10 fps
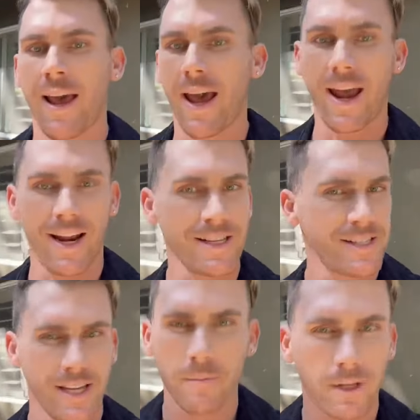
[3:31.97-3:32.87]
And I
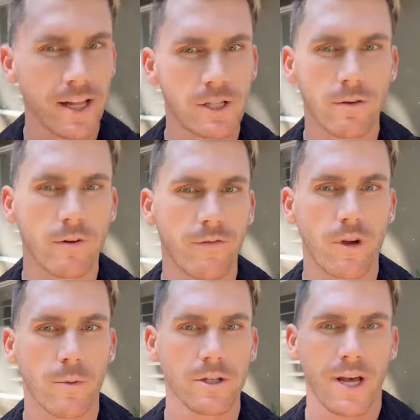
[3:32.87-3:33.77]
see him glance over a
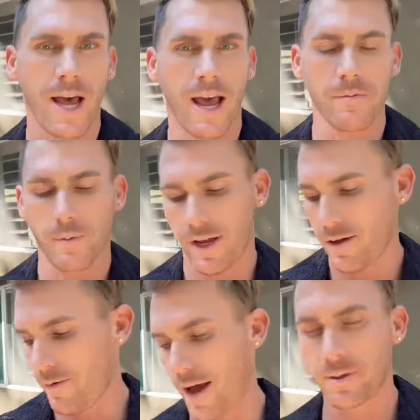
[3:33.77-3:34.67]
few more times, but he
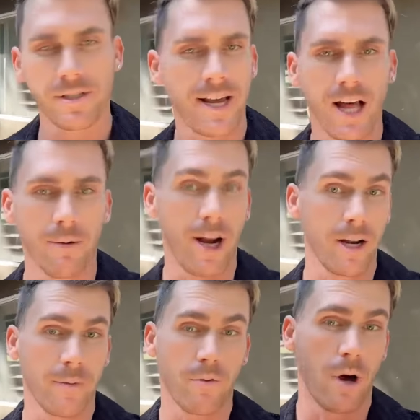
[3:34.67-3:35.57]
wraps his towel around
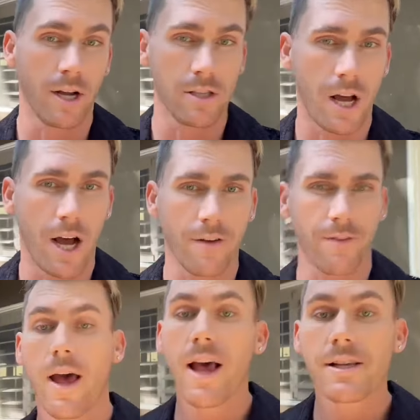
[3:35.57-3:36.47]
him and walks off.
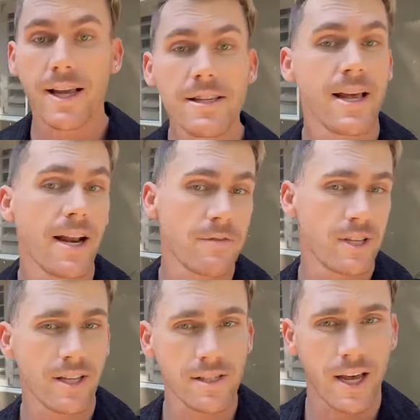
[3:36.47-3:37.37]
Since then, I've
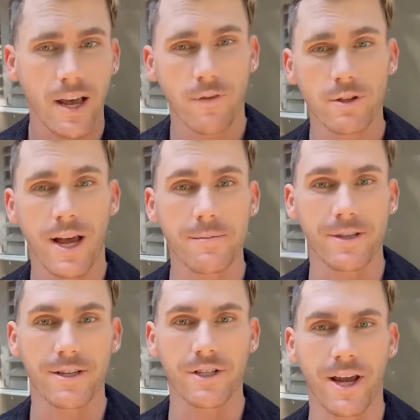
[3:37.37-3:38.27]
seen this guy a few times at
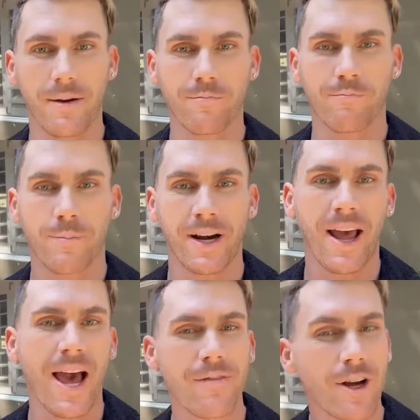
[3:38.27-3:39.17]
the gym, but I
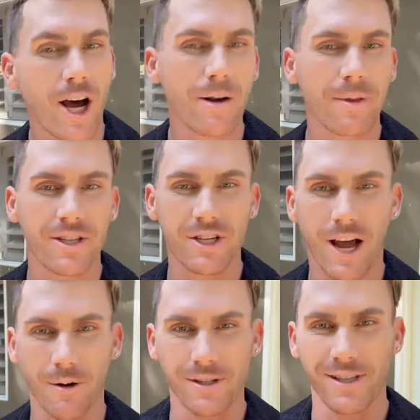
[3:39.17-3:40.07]
haven't caught him in the
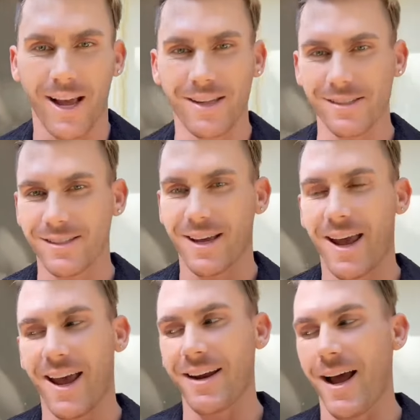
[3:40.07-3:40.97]
shower since.
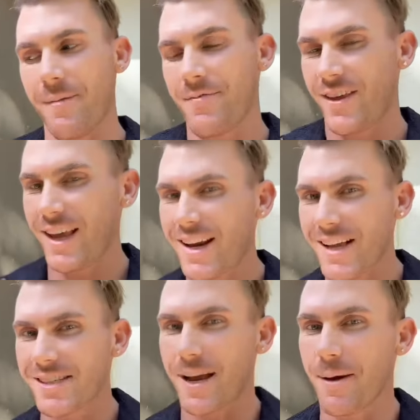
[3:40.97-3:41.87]
And I'm thinking
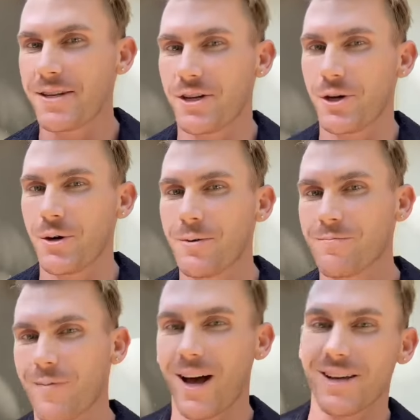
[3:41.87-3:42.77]
next time I do,
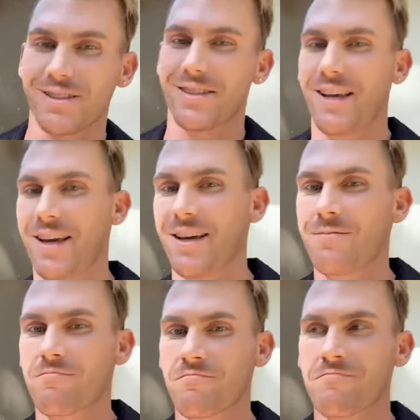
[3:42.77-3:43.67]
I'll see
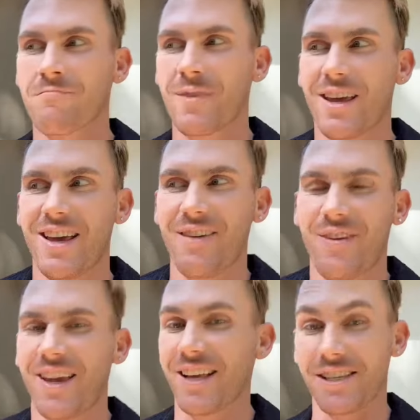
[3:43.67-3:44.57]
if
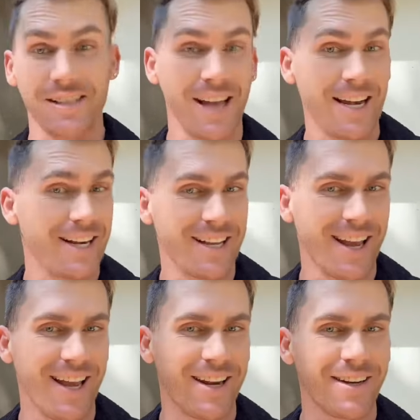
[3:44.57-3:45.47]
he gets excited
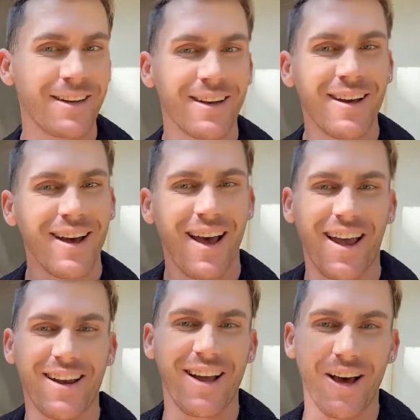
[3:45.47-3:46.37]
again.
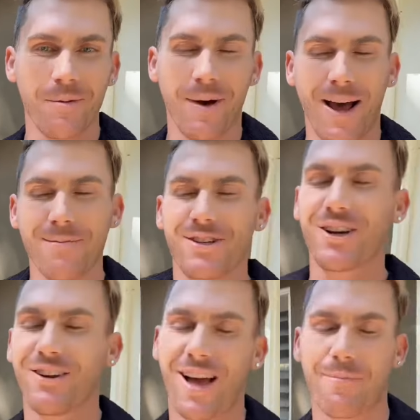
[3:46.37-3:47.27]
And I'm sure
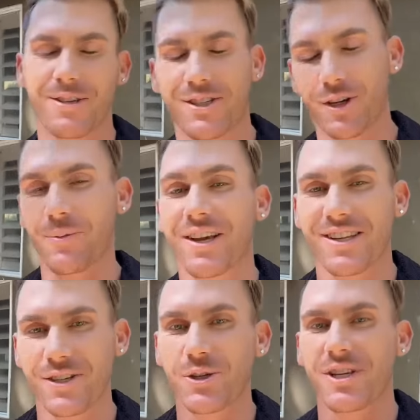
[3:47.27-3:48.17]
it'll happen soon because I
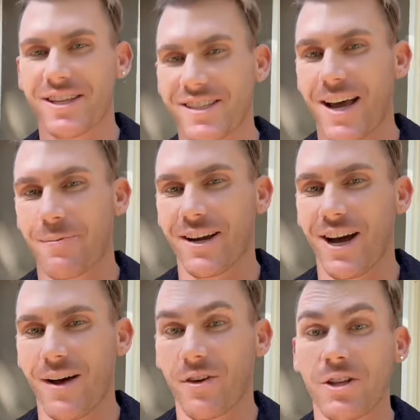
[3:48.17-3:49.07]
do see this guy pretty
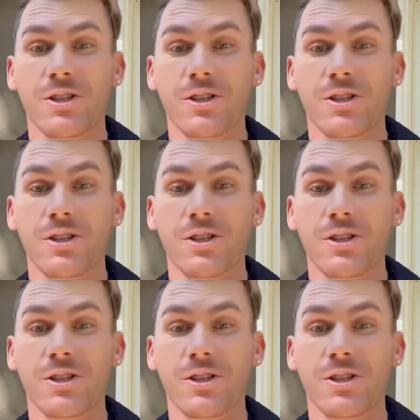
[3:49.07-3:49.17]
often.